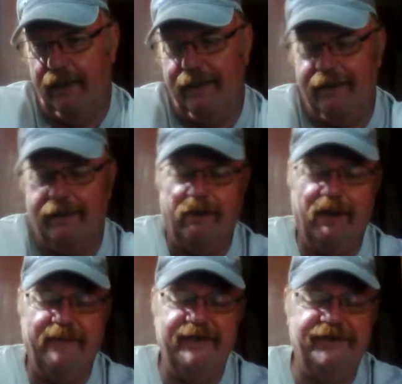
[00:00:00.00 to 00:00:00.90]
I don't
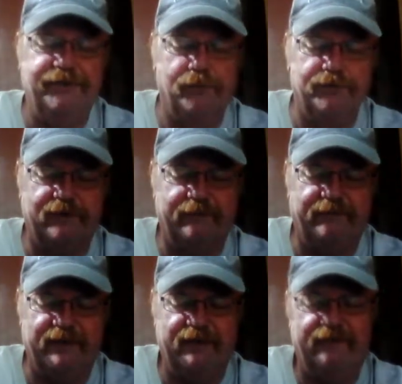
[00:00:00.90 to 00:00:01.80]
have any tools to
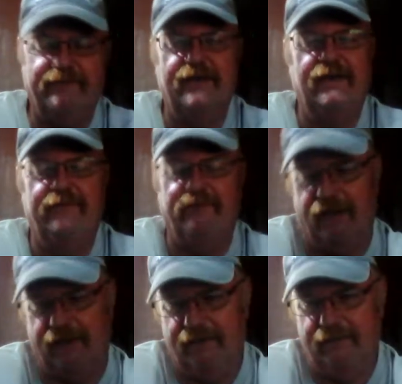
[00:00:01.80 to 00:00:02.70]
fix it if I did find it.